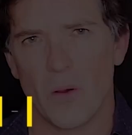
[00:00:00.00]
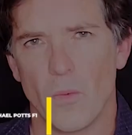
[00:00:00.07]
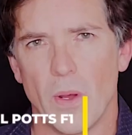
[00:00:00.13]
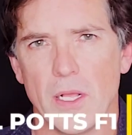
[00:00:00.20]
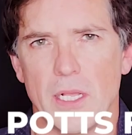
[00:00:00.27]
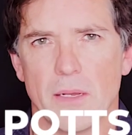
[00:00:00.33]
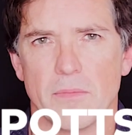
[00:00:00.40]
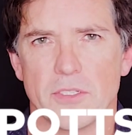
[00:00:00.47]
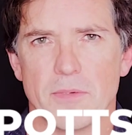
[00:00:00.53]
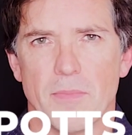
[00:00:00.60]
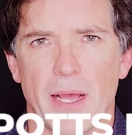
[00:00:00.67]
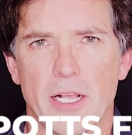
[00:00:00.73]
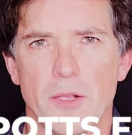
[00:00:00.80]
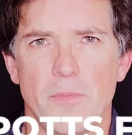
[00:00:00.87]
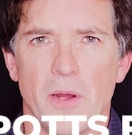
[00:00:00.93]
Welcome to
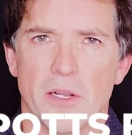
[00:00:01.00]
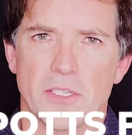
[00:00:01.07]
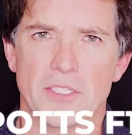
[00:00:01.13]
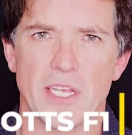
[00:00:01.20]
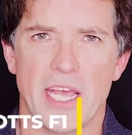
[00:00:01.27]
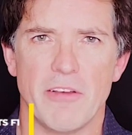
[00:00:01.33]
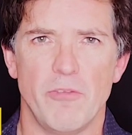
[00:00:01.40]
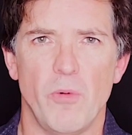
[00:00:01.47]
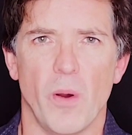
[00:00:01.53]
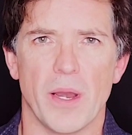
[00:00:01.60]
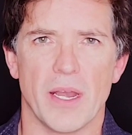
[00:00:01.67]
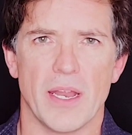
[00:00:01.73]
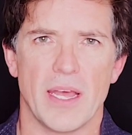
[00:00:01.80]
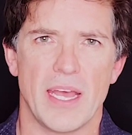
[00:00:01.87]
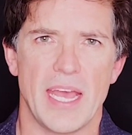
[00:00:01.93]
Michael Potts F1,
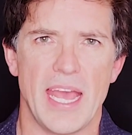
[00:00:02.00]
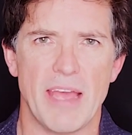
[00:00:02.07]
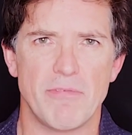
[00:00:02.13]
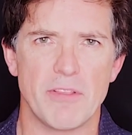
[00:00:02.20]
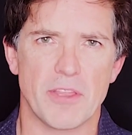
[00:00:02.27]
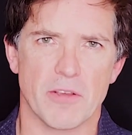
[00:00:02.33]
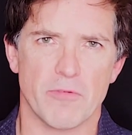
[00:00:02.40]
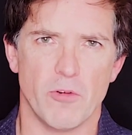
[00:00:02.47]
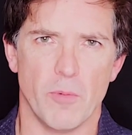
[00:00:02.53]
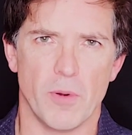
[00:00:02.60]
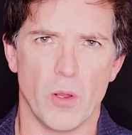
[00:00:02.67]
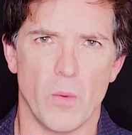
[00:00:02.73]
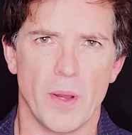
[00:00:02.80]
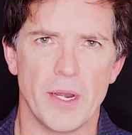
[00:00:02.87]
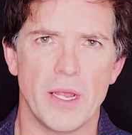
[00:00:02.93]
everything
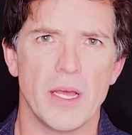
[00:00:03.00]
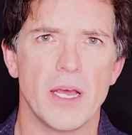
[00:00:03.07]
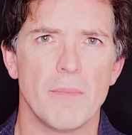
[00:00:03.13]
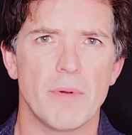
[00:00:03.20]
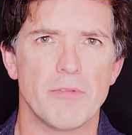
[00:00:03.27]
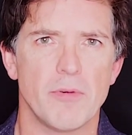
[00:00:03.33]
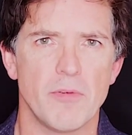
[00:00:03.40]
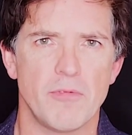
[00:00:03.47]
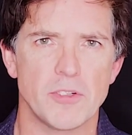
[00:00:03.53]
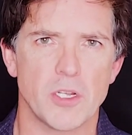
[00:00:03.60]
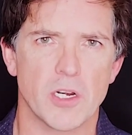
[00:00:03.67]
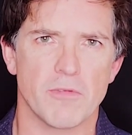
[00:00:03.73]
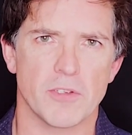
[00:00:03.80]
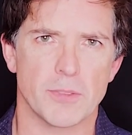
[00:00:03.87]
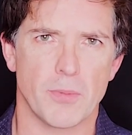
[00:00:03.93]
Formula One, but from a
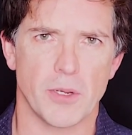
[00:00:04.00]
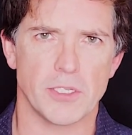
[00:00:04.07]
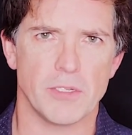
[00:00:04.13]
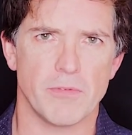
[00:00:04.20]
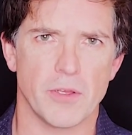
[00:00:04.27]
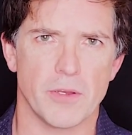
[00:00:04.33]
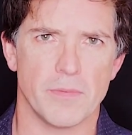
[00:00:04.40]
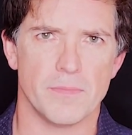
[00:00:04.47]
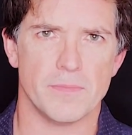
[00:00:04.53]
photographer's point of view.